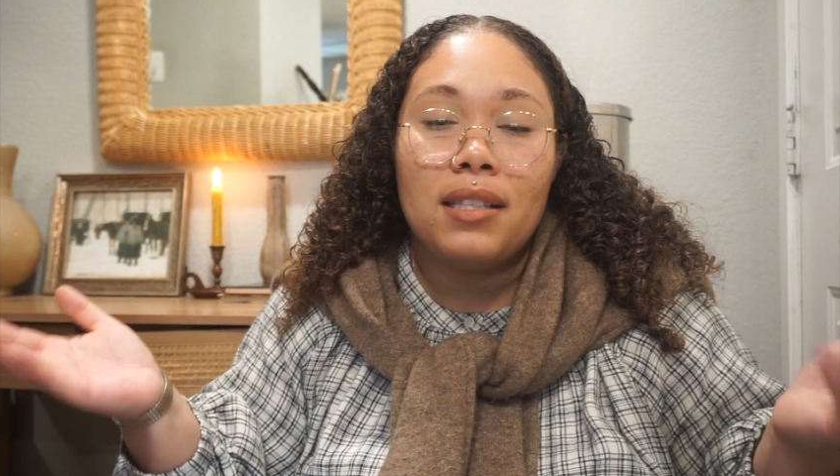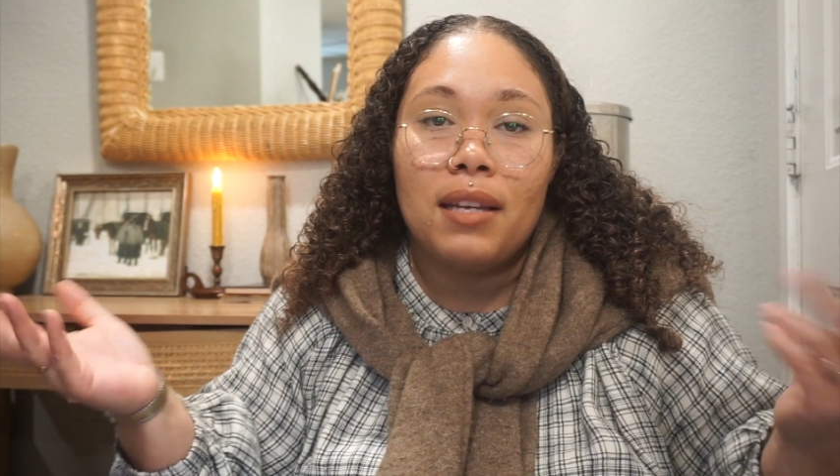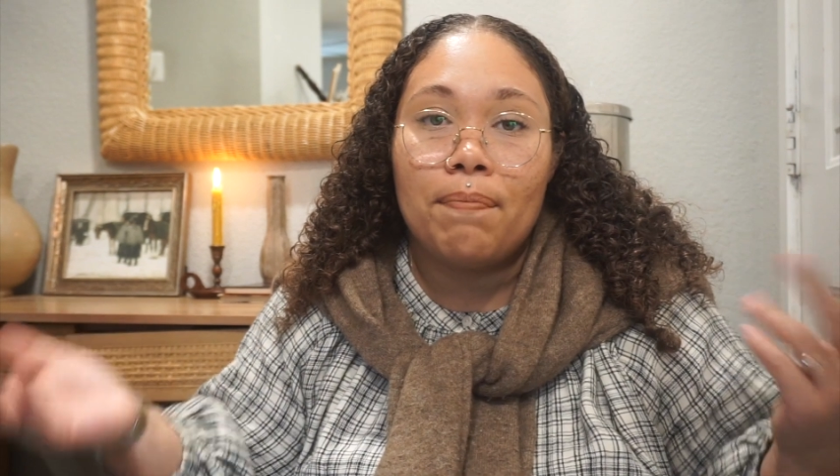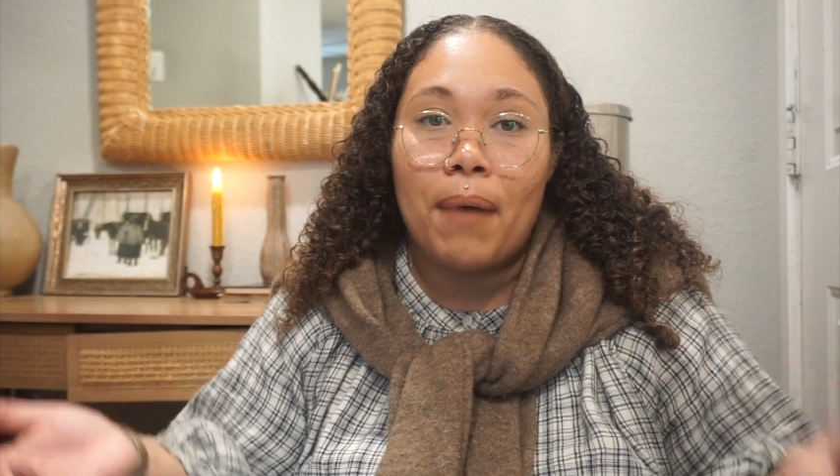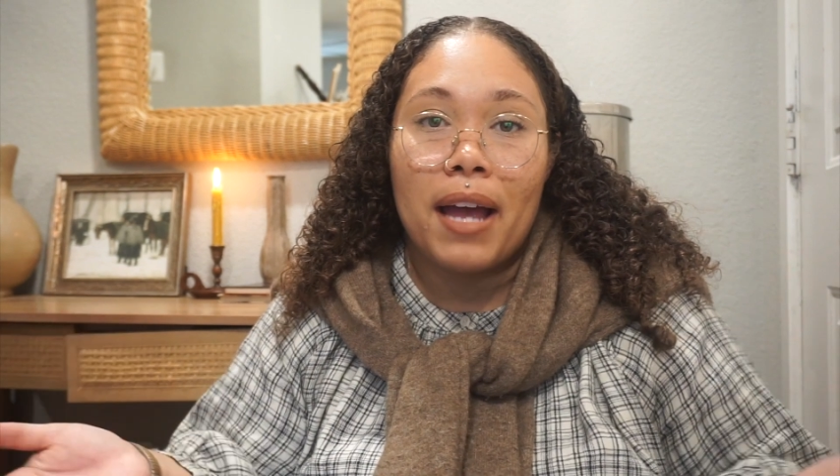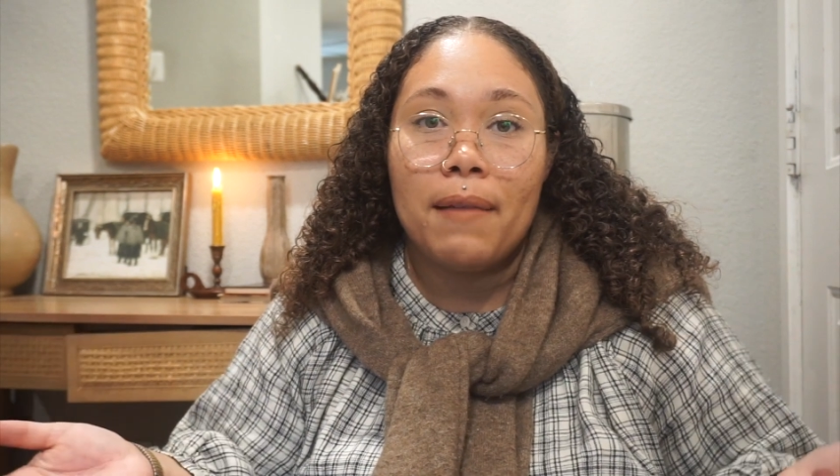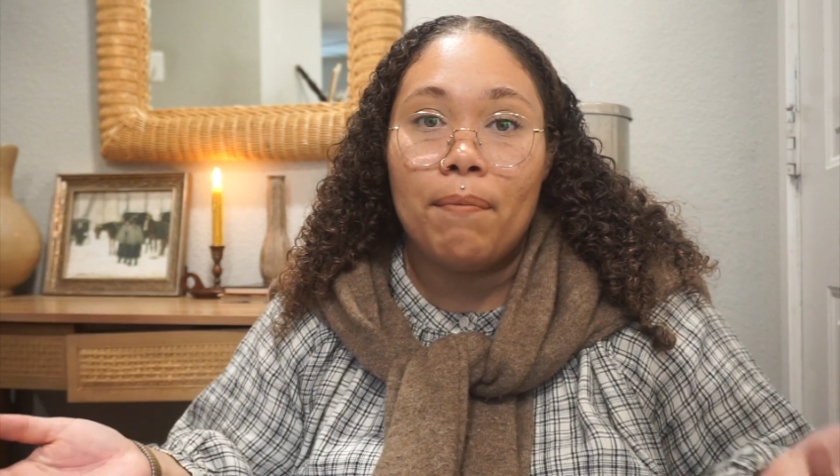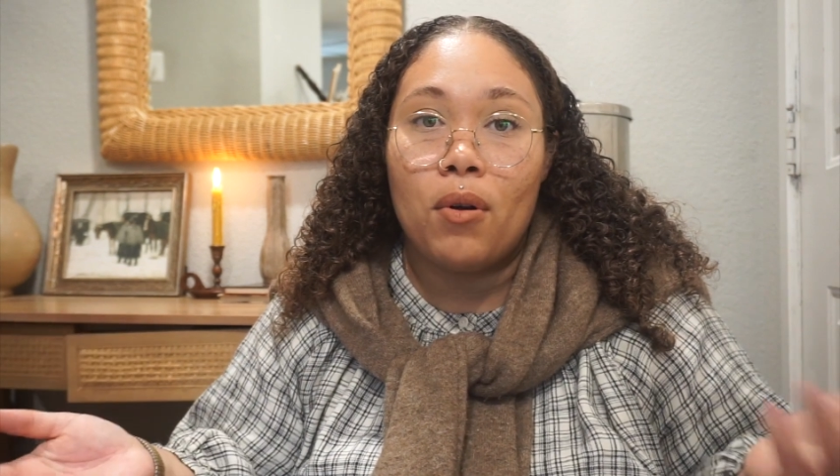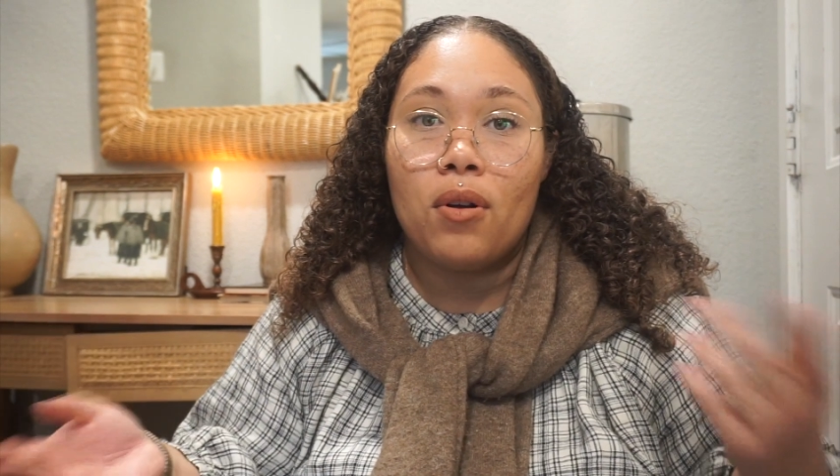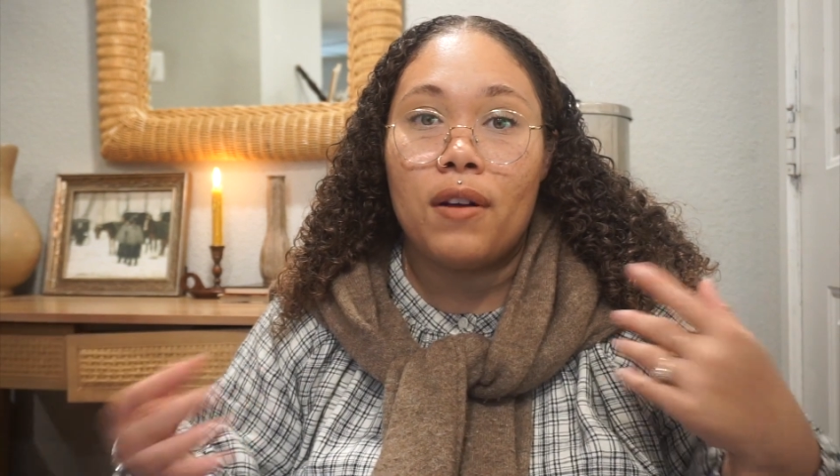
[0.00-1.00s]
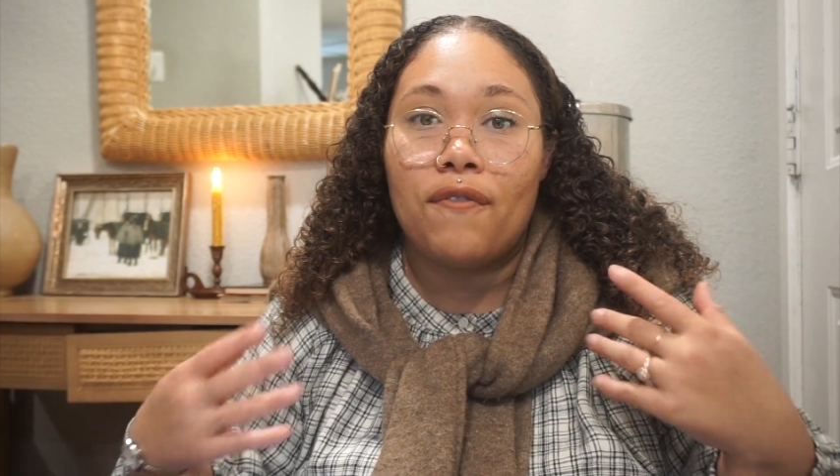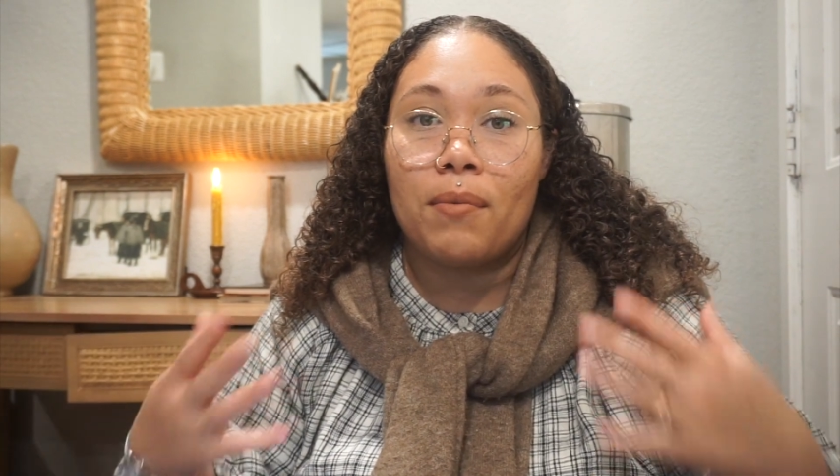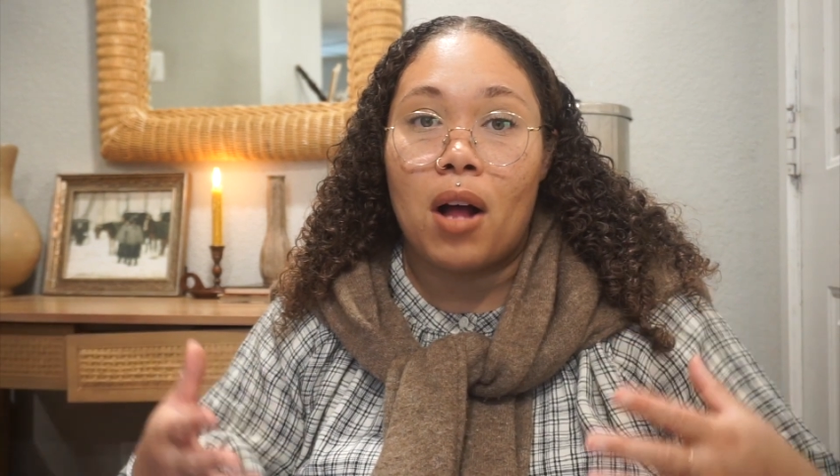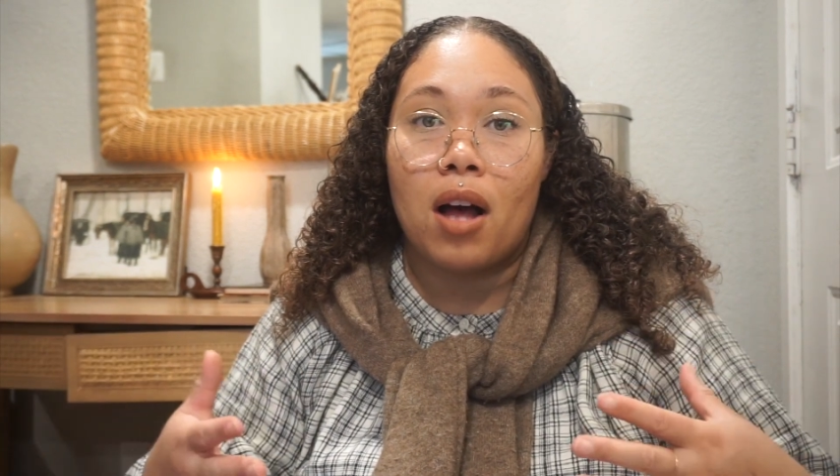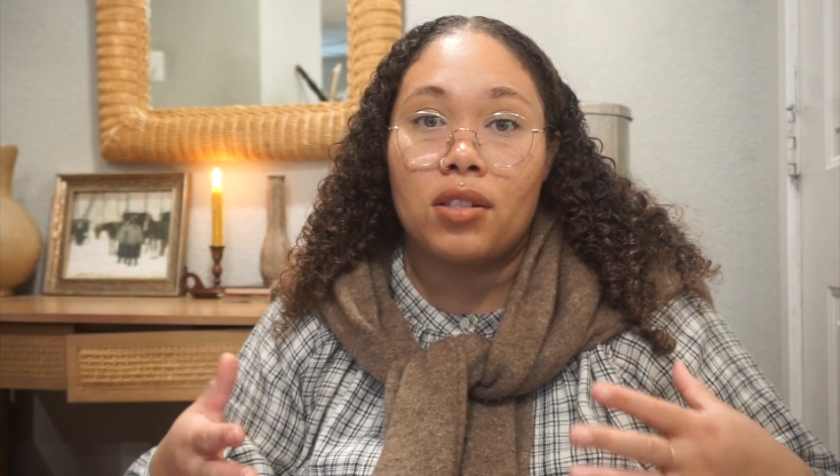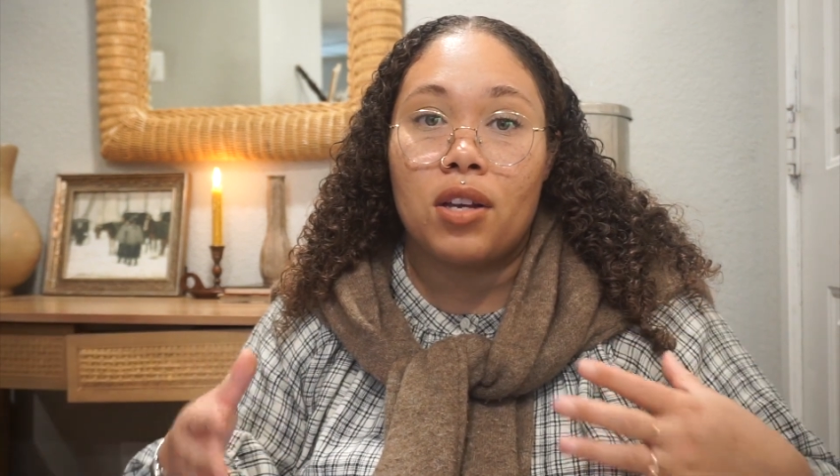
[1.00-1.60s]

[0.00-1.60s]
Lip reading: then buy in bulk from Costco.